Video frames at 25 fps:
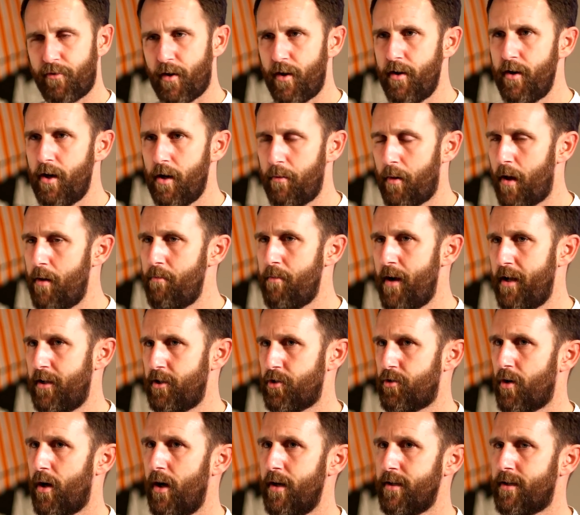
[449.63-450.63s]
funded by
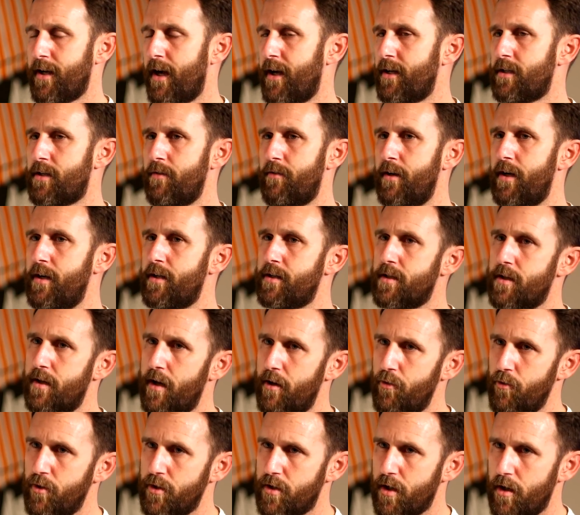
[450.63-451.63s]
men's rights activists and
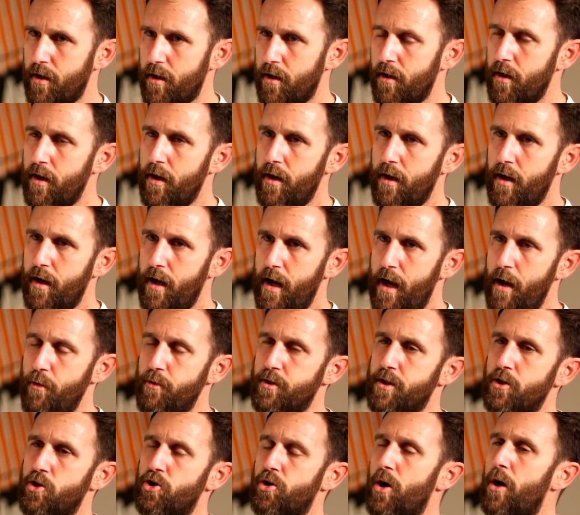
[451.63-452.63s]
it was a it
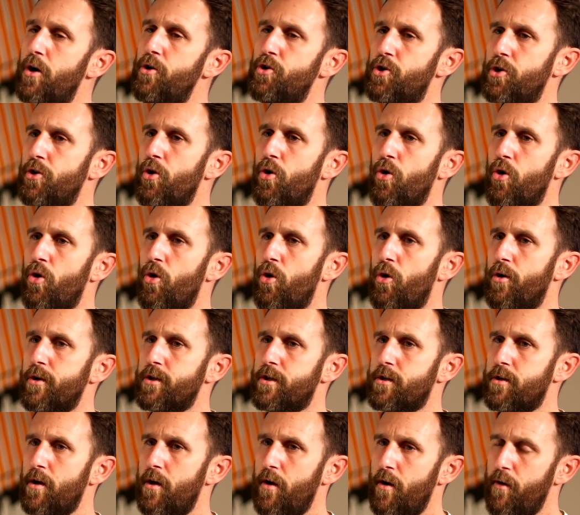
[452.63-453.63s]
was a Trojan
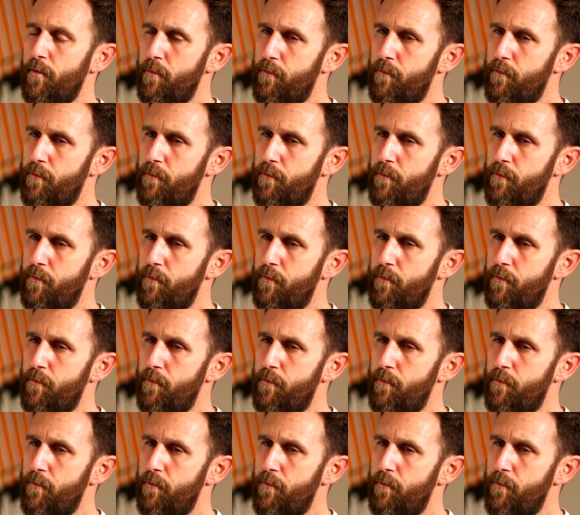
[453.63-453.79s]
horse